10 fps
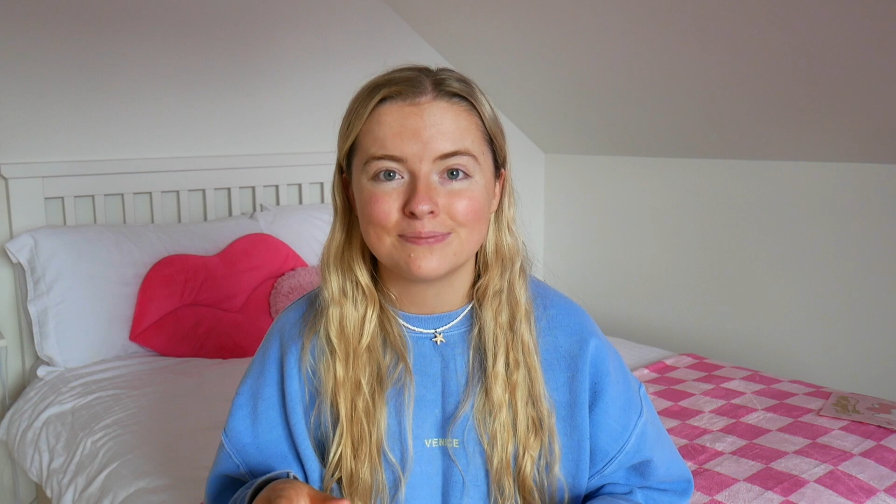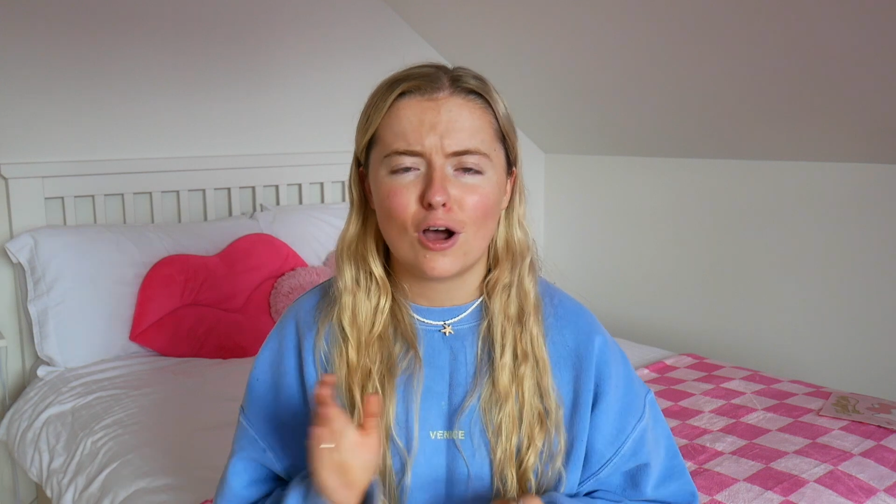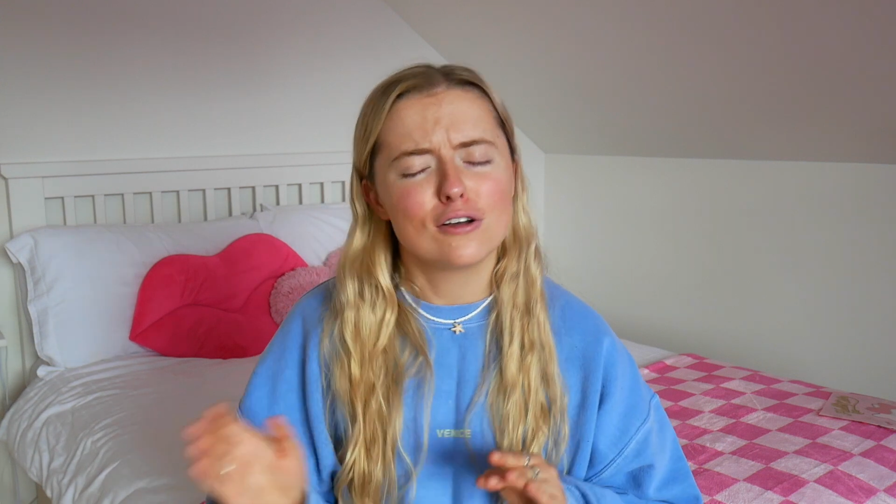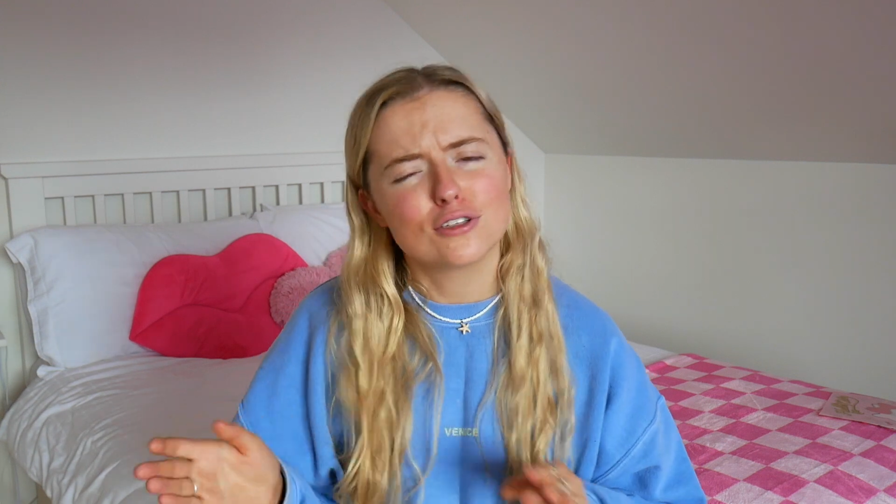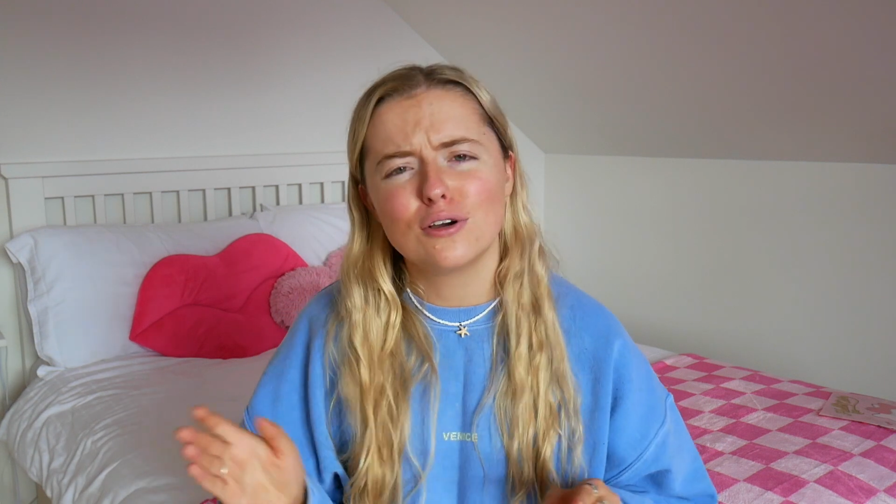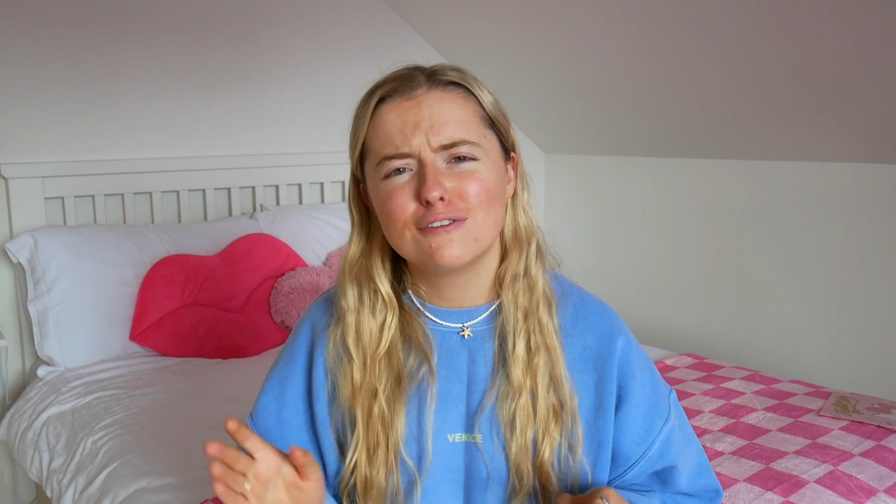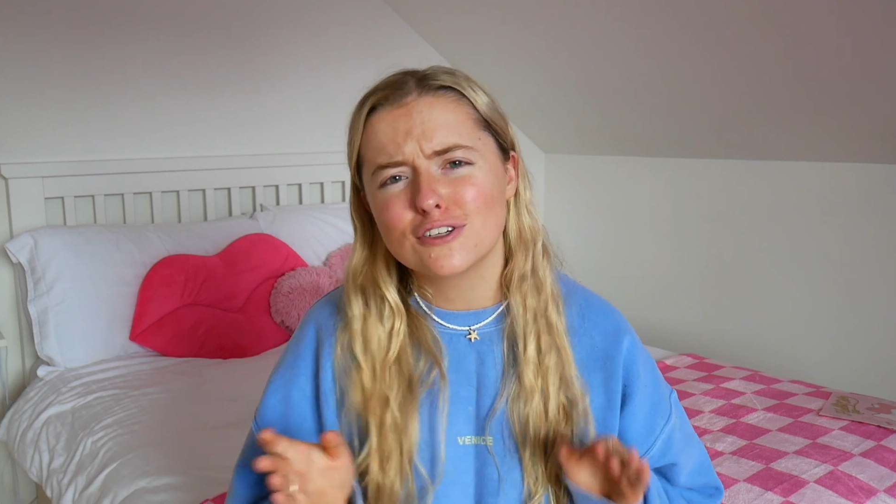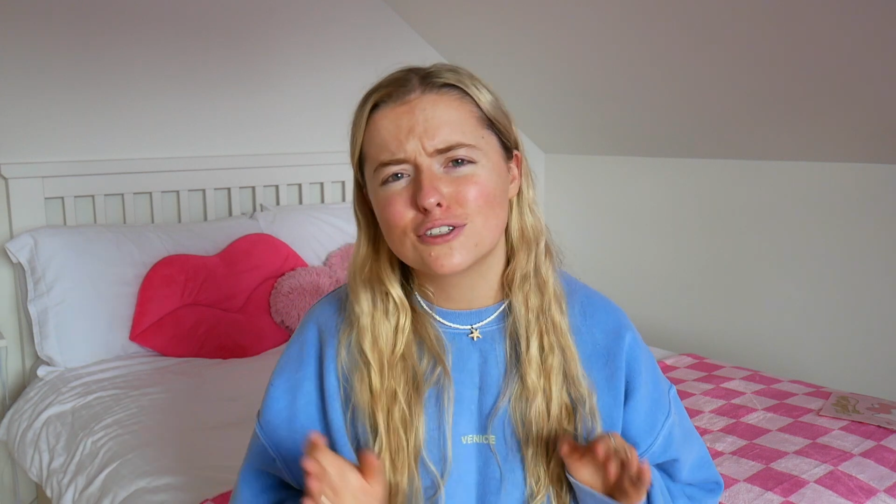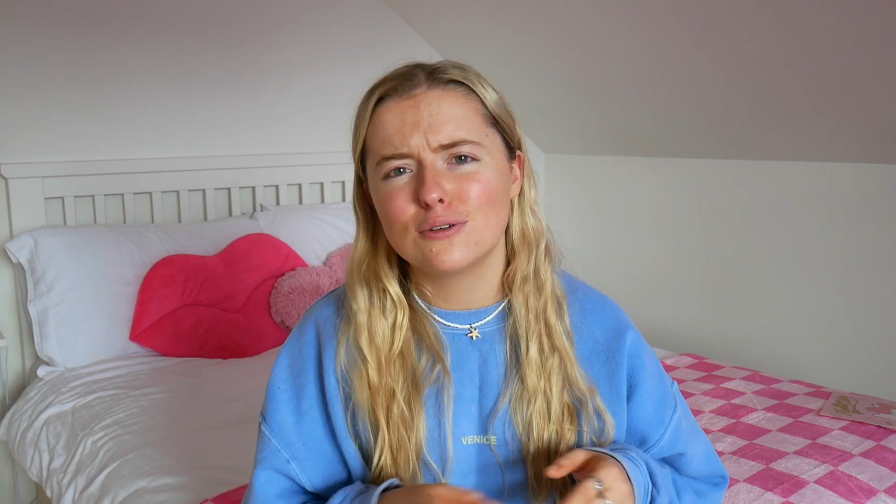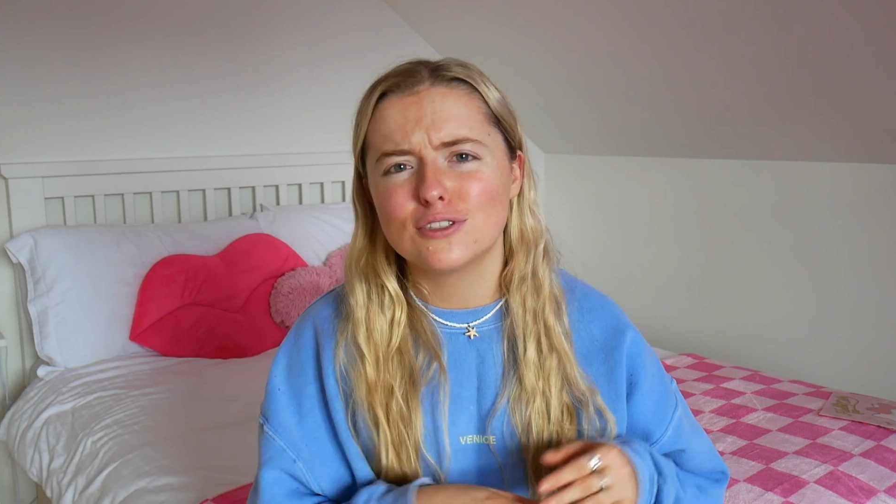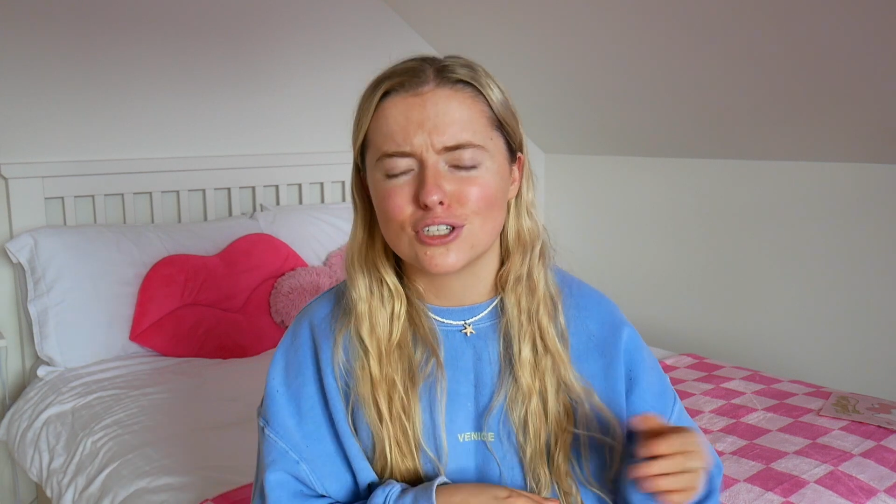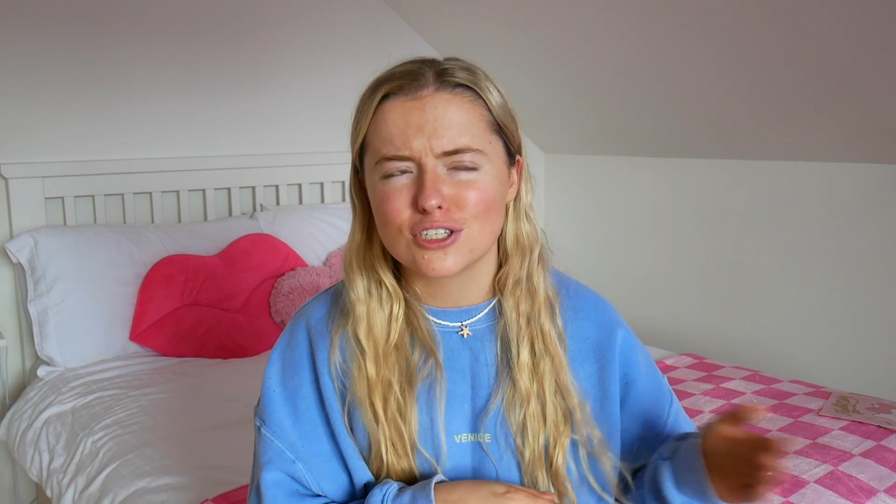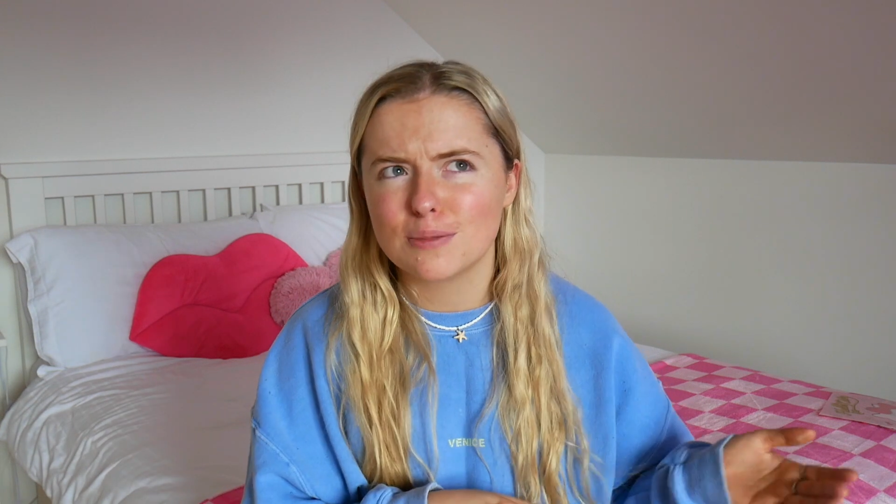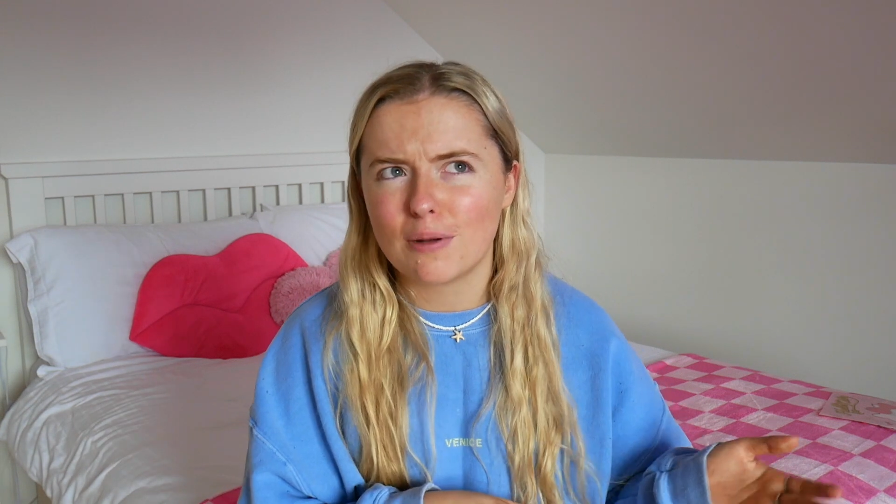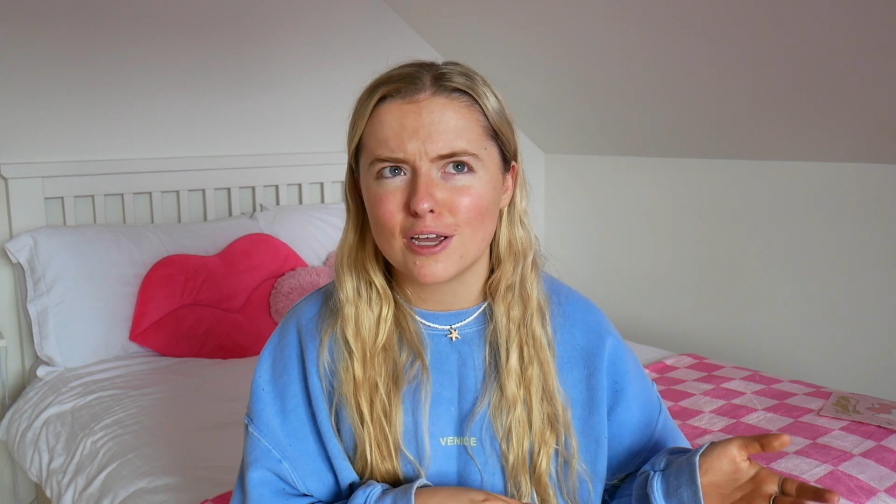Also, if your school does
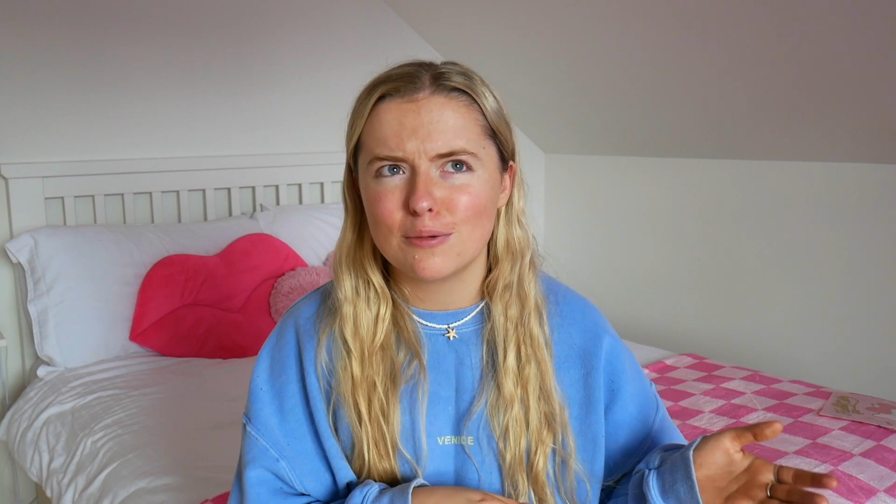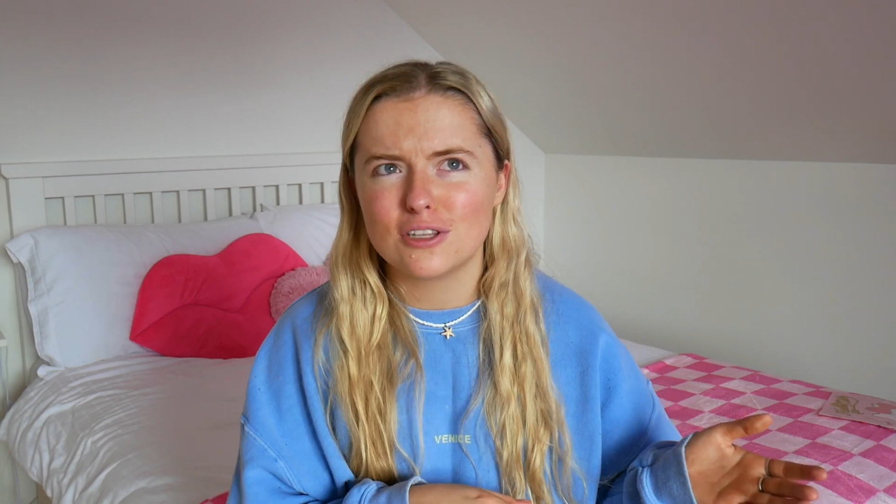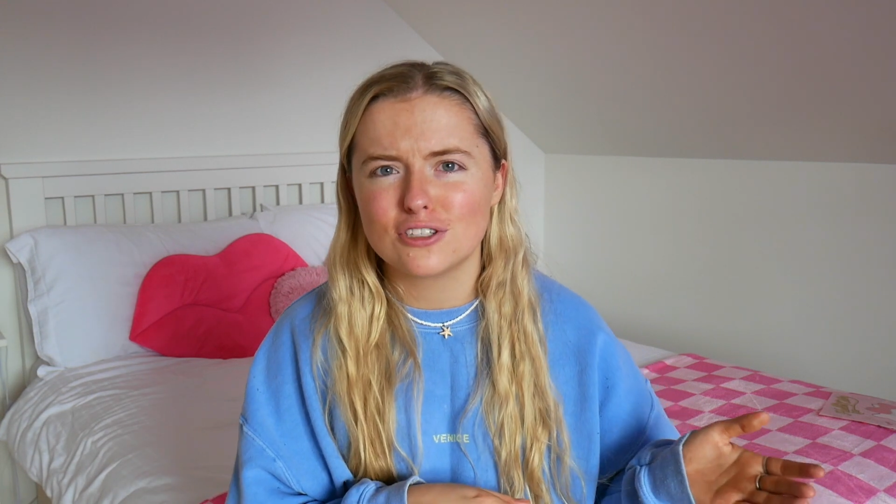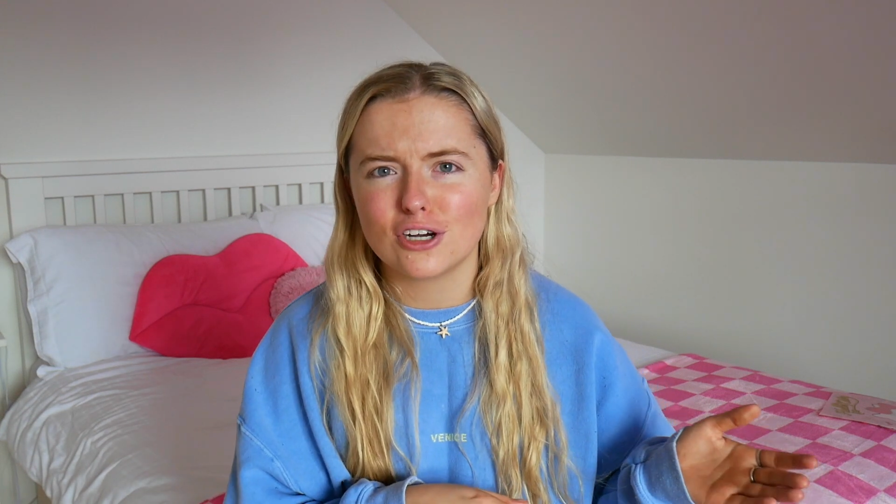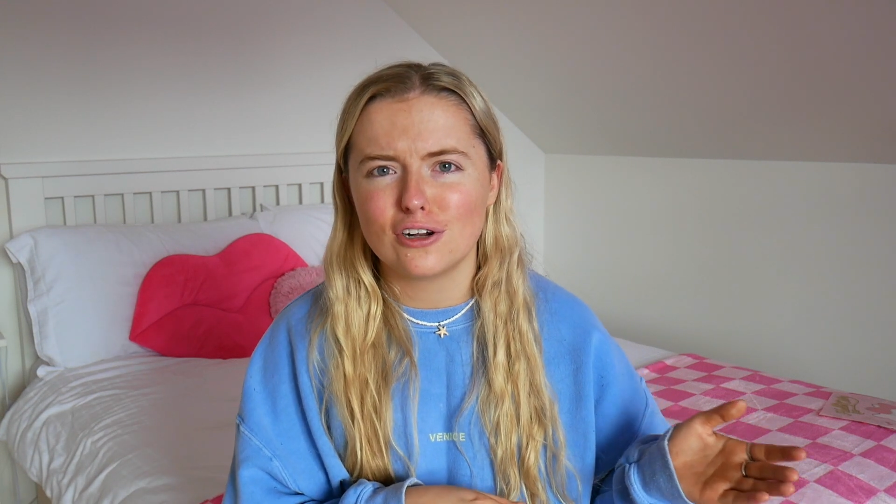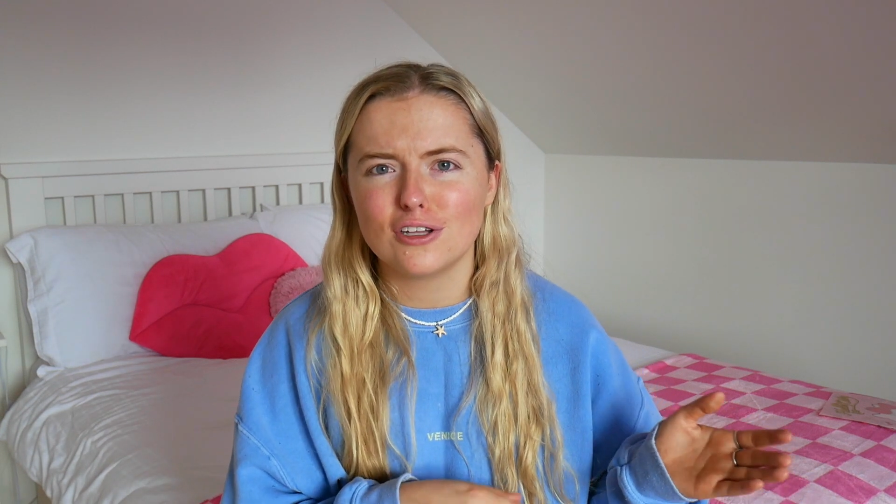supply you with the journal,